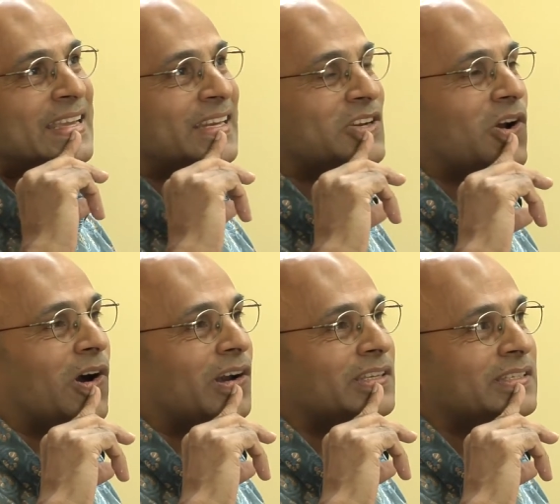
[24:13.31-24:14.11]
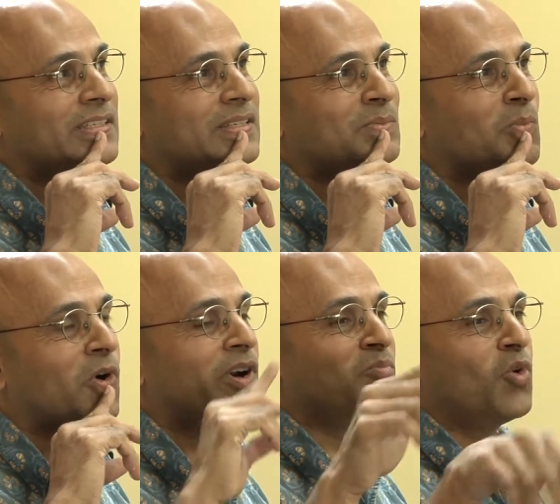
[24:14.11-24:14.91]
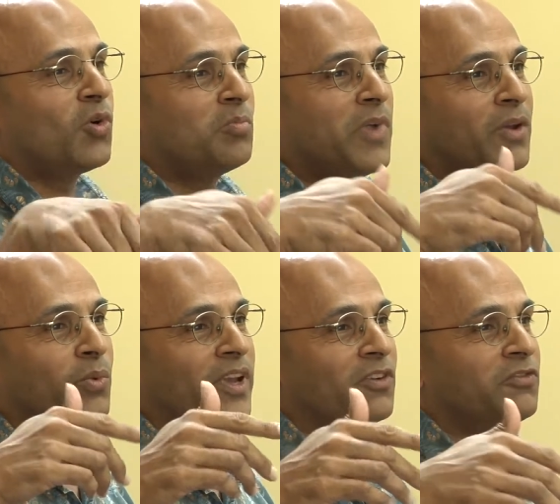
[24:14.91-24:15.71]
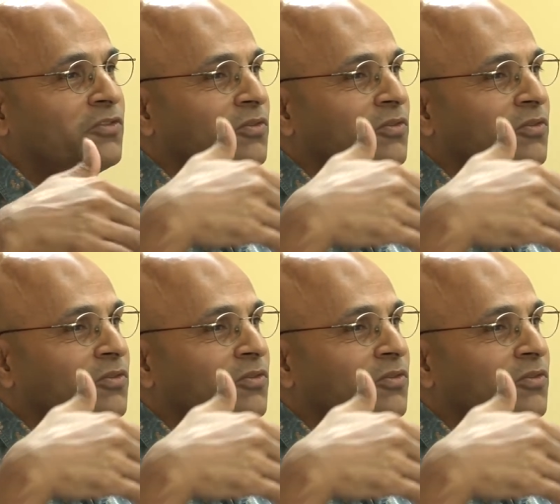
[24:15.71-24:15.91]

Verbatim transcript: it costs more and more by way of,